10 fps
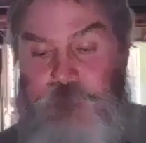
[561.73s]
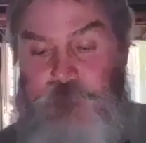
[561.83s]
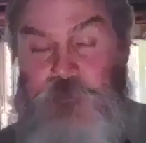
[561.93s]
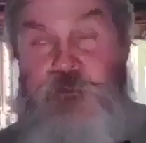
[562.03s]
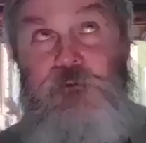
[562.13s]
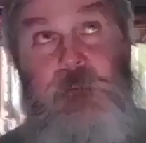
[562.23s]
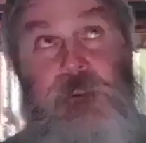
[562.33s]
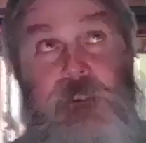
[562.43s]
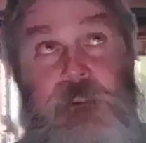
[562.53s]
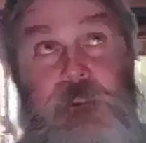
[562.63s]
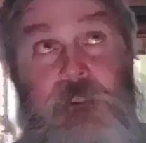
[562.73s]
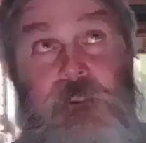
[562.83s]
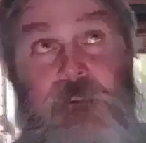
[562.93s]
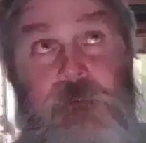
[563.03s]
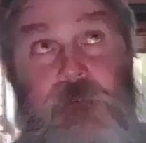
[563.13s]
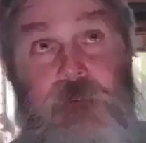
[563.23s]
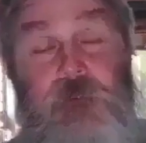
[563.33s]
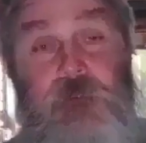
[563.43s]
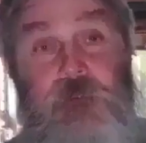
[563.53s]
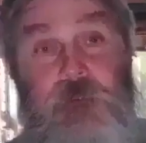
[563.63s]
Judaism, this would
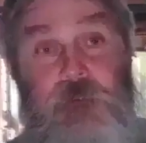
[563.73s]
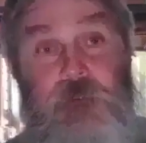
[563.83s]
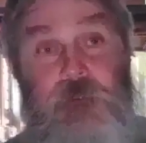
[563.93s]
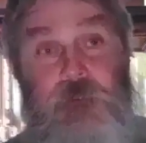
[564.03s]
be